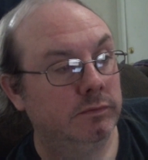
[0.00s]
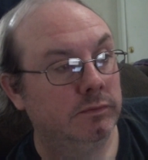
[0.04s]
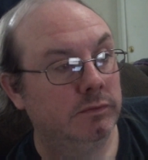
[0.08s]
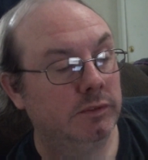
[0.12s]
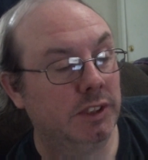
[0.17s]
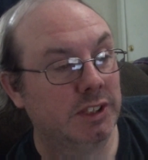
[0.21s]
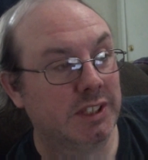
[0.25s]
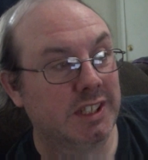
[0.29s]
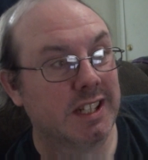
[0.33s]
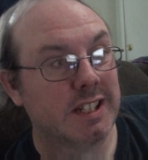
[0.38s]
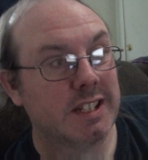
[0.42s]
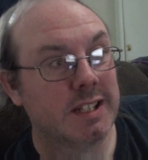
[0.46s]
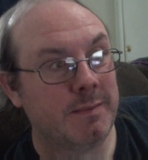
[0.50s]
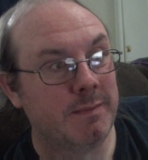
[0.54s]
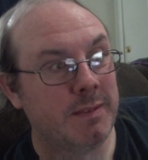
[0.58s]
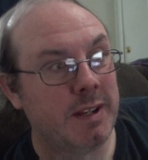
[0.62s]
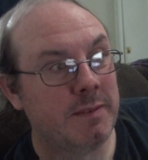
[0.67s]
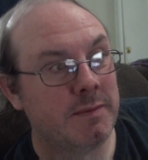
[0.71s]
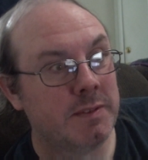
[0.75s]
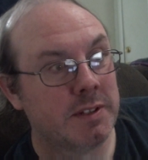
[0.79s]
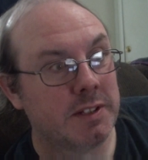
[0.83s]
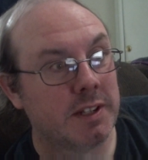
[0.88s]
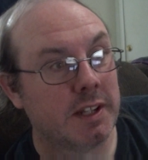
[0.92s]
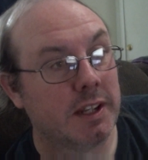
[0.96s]
because like
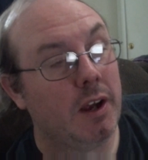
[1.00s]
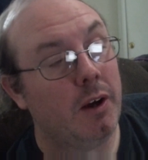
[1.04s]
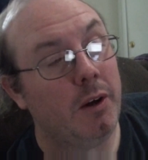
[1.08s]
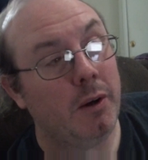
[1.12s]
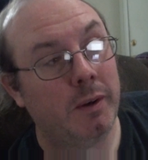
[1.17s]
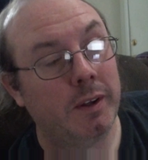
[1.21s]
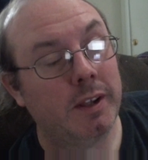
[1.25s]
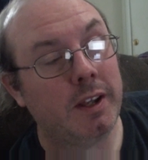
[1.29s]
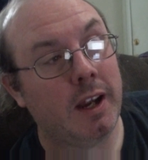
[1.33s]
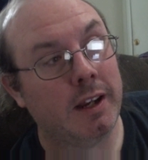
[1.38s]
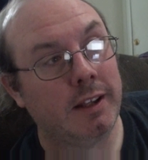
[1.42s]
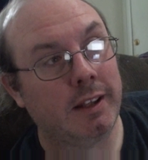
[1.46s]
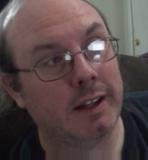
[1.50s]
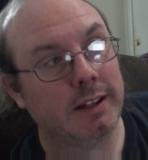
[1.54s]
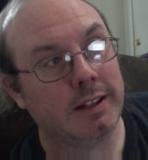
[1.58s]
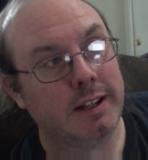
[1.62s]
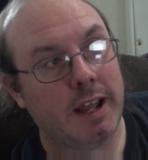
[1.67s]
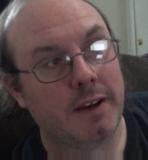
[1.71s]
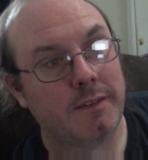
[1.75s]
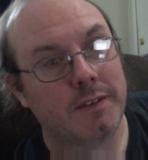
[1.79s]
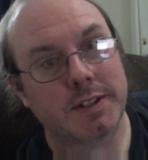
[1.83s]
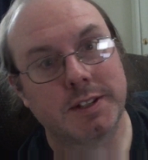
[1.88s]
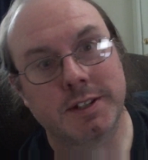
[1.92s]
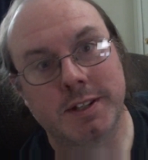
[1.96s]
sometimes it's like oh I'd like to
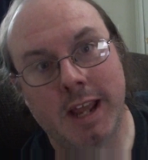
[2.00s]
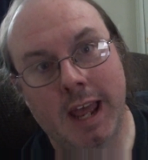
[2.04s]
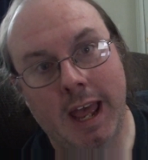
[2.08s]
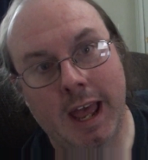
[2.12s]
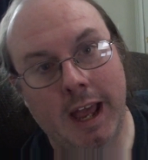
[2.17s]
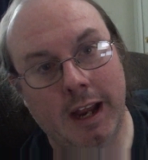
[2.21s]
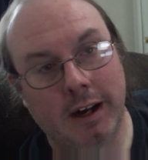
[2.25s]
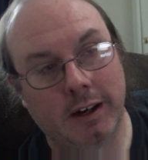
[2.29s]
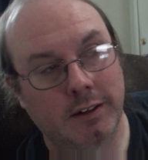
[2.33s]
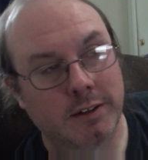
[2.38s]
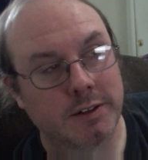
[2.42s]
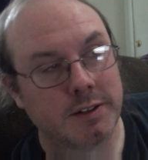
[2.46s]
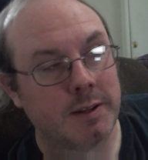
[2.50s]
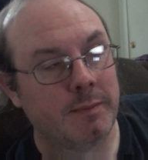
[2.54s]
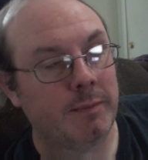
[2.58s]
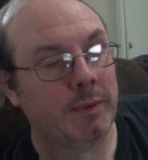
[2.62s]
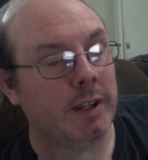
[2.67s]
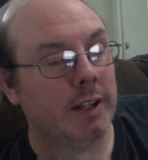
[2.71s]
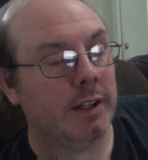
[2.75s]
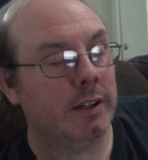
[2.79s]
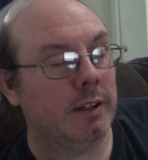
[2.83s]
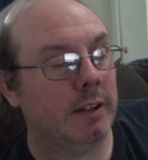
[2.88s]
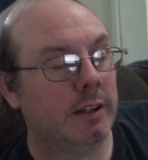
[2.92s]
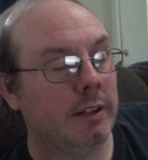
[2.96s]
have a snack or
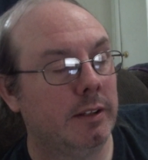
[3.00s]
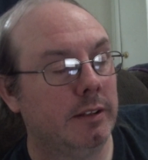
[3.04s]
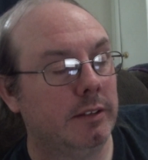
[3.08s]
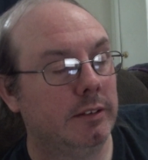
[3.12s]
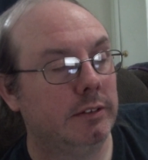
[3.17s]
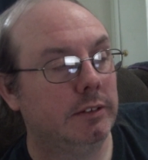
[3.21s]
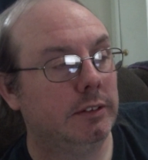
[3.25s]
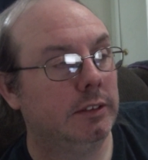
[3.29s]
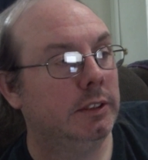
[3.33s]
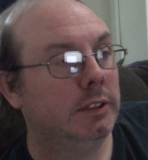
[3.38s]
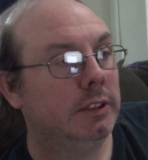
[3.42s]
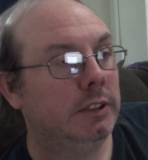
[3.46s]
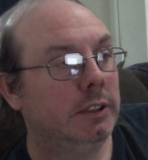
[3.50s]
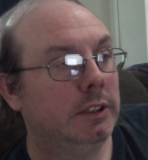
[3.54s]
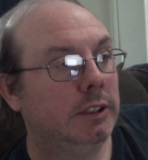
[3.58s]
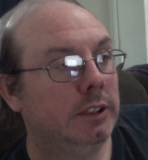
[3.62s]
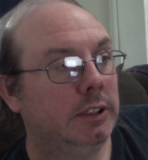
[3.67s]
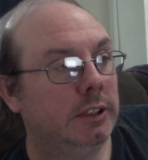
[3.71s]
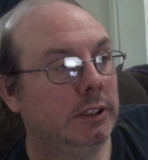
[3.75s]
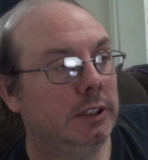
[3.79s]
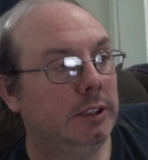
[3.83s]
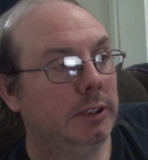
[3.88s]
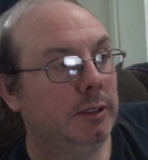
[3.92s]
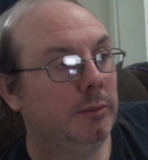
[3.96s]
something uh,
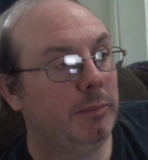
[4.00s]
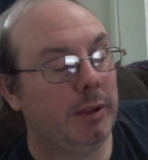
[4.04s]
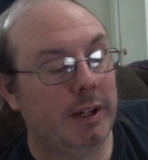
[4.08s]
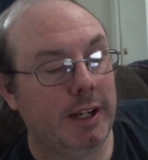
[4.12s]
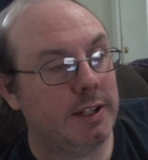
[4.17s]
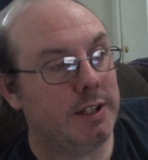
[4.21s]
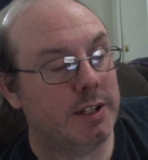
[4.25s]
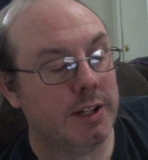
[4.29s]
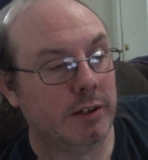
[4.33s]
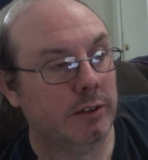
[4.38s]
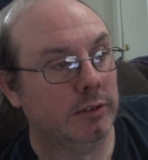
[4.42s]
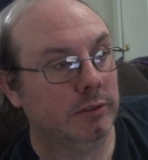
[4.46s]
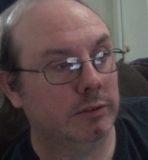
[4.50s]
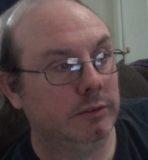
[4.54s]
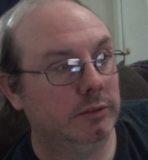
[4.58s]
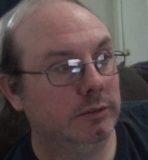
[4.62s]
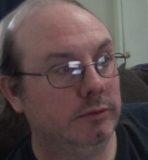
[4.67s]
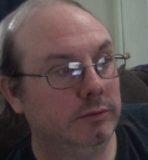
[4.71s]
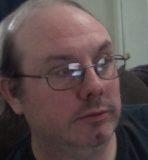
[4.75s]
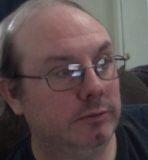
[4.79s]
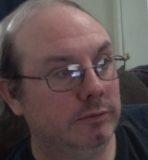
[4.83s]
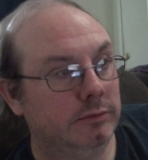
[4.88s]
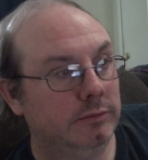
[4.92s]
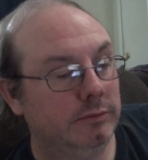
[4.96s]
but I don't
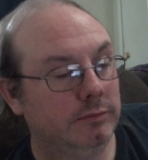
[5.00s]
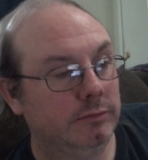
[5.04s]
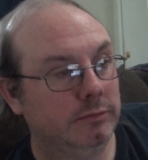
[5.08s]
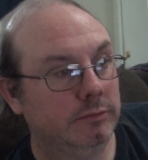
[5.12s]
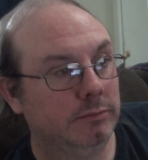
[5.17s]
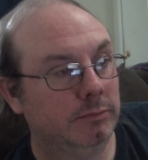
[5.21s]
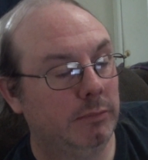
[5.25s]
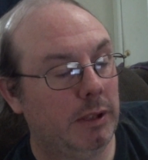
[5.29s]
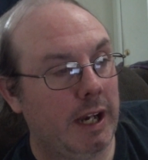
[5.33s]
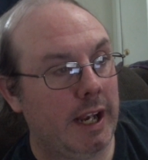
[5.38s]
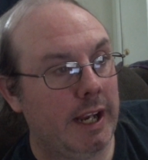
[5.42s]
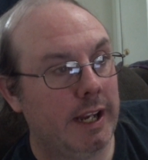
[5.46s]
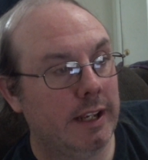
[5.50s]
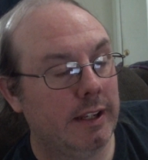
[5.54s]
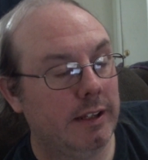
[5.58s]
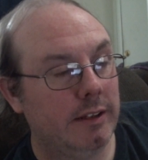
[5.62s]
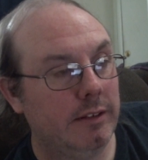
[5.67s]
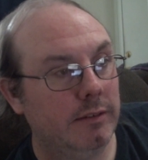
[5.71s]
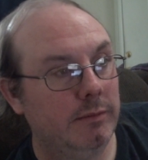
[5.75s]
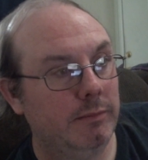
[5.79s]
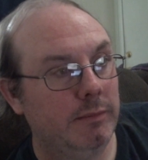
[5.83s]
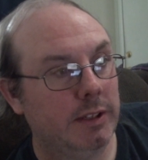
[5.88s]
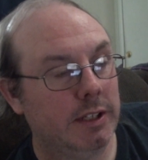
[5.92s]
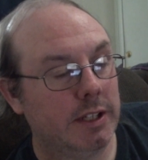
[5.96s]
buy it
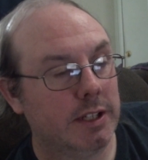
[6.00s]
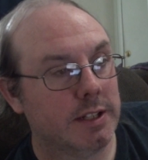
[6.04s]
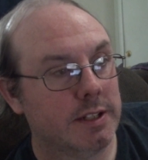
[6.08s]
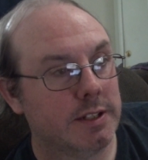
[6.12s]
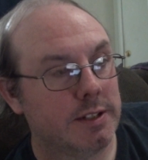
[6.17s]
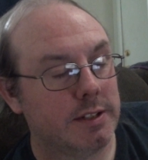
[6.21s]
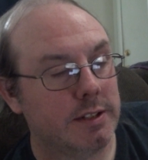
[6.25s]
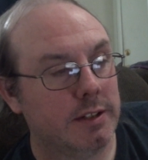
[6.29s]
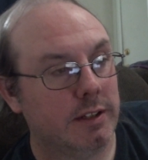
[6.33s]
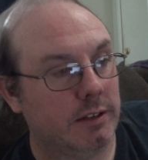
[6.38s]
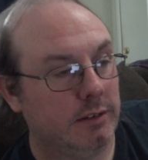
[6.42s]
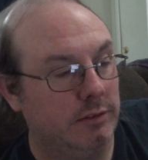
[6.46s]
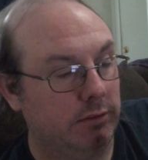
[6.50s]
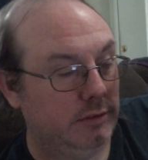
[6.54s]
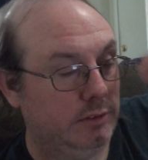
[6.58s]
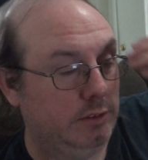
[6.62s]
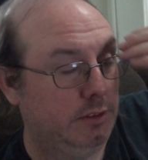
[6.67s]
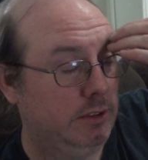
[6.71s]
because you know